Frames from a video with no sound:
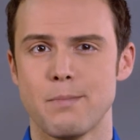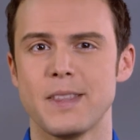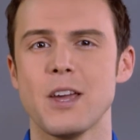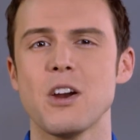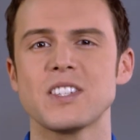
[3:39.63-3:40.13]

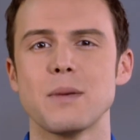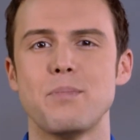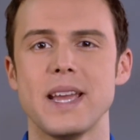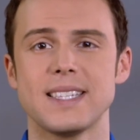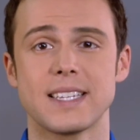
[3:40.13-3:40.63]
But there are some
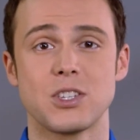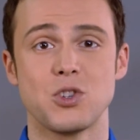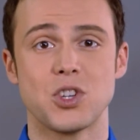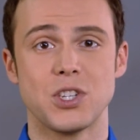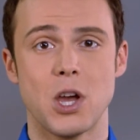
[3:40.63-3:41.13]
basics you
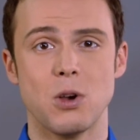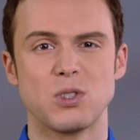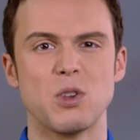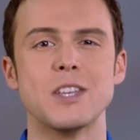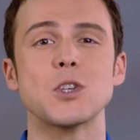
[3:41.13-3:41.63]
should know
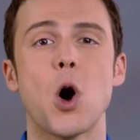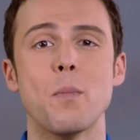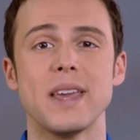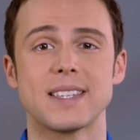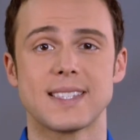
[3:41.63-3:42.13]
so this all
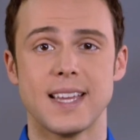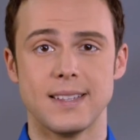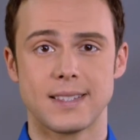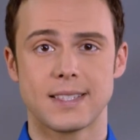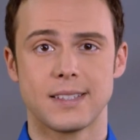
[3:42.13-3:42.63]
makes
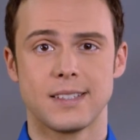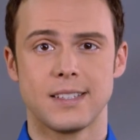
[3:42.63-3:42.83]
sense.